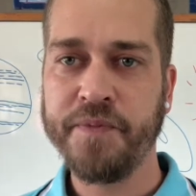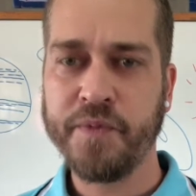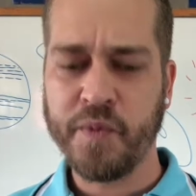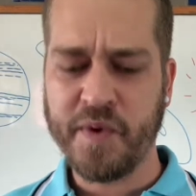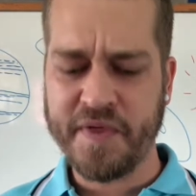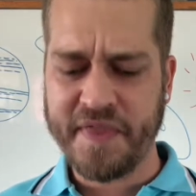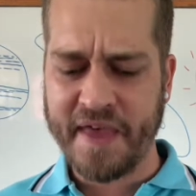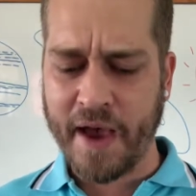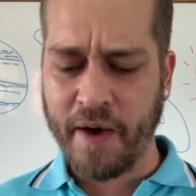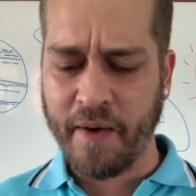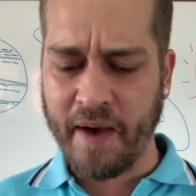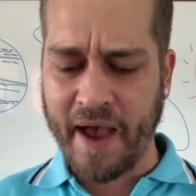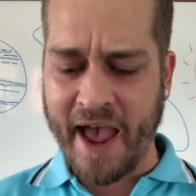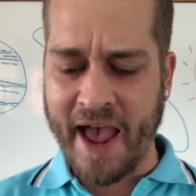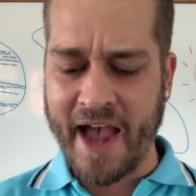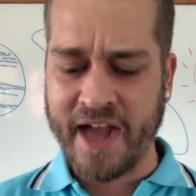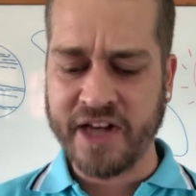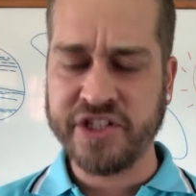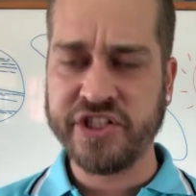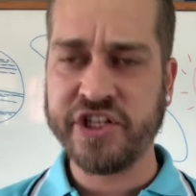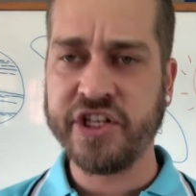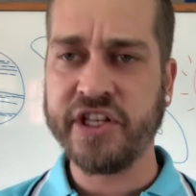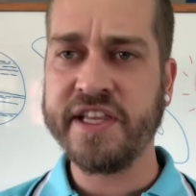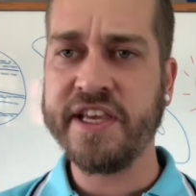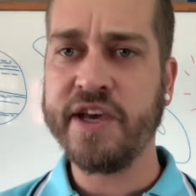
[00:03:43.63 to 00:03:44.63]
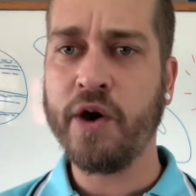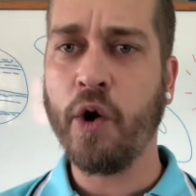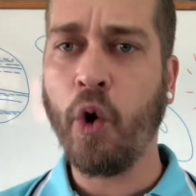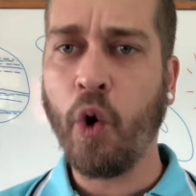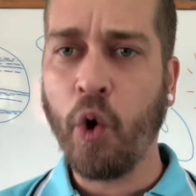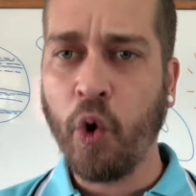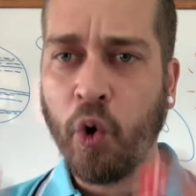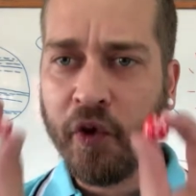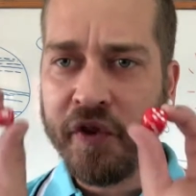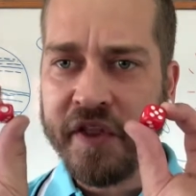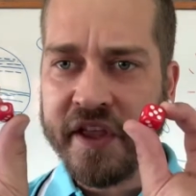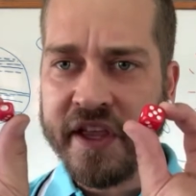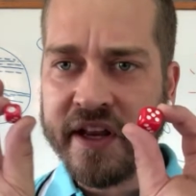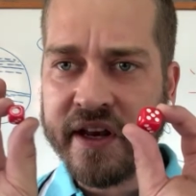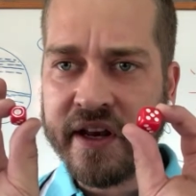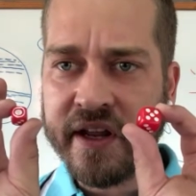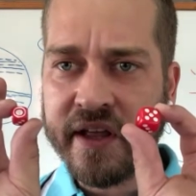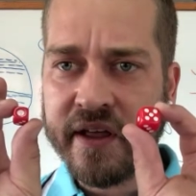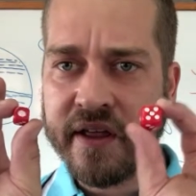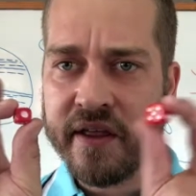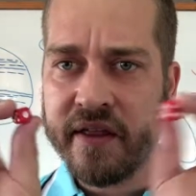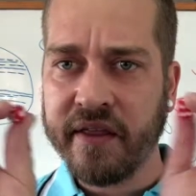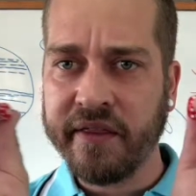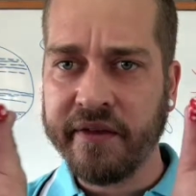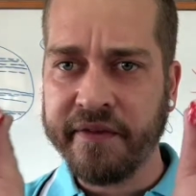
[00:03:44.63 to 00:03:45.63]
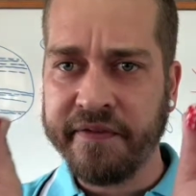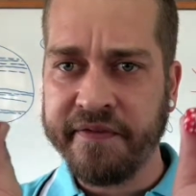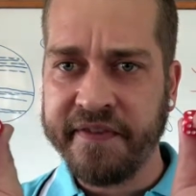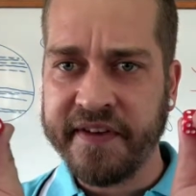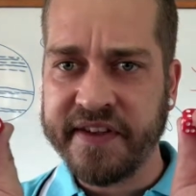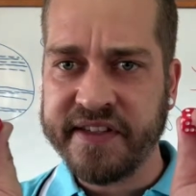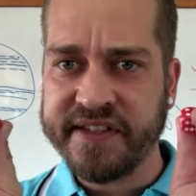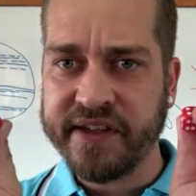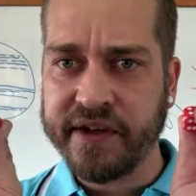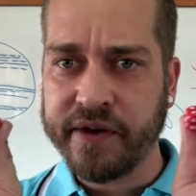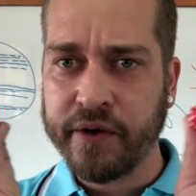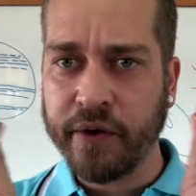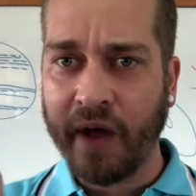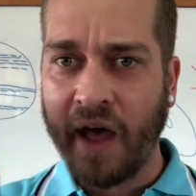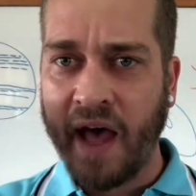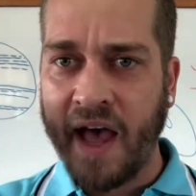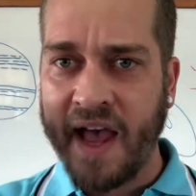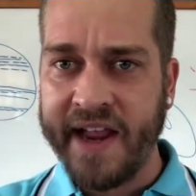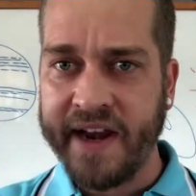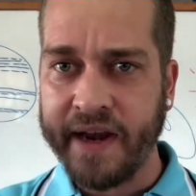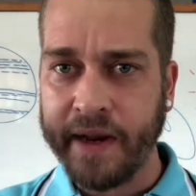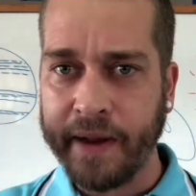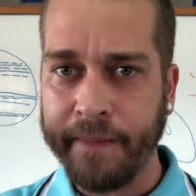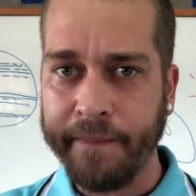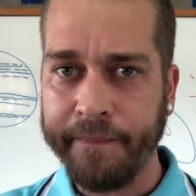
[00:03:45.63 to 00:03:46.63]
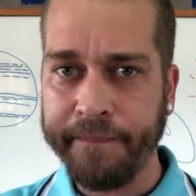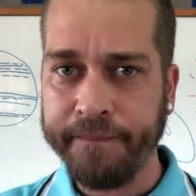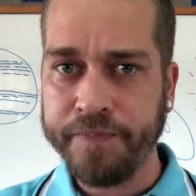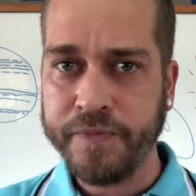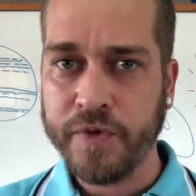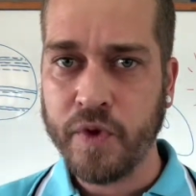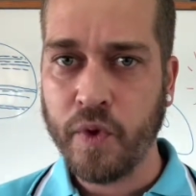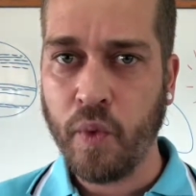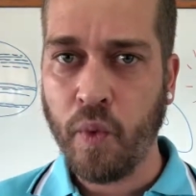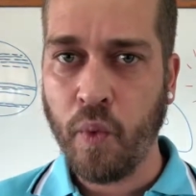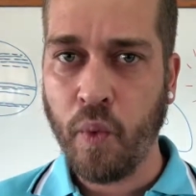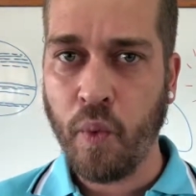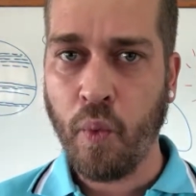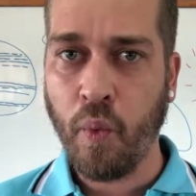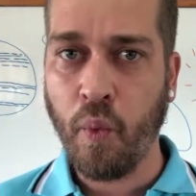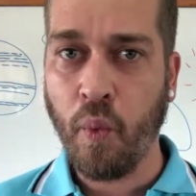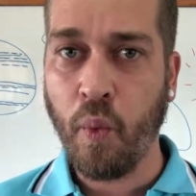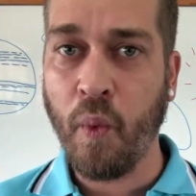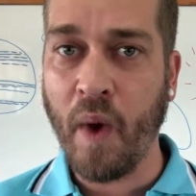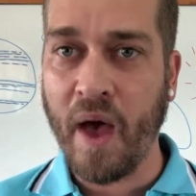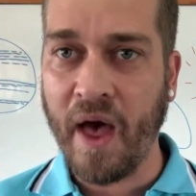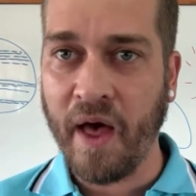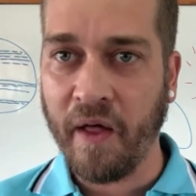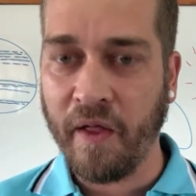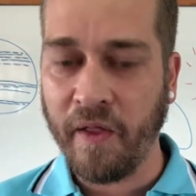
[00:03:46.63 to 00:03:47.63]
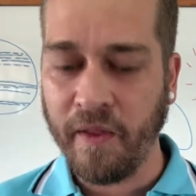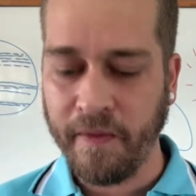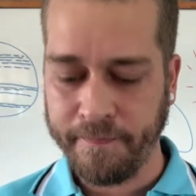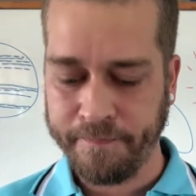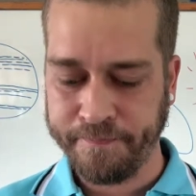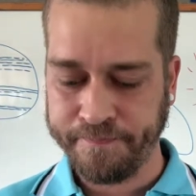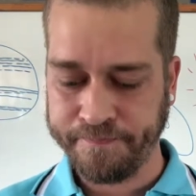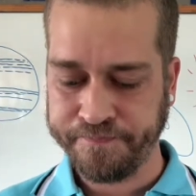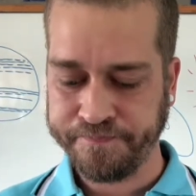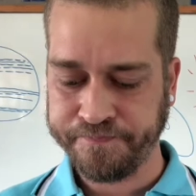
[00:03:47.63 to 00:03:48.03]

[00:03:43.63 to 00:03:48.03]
without actually holding the physical item? Well,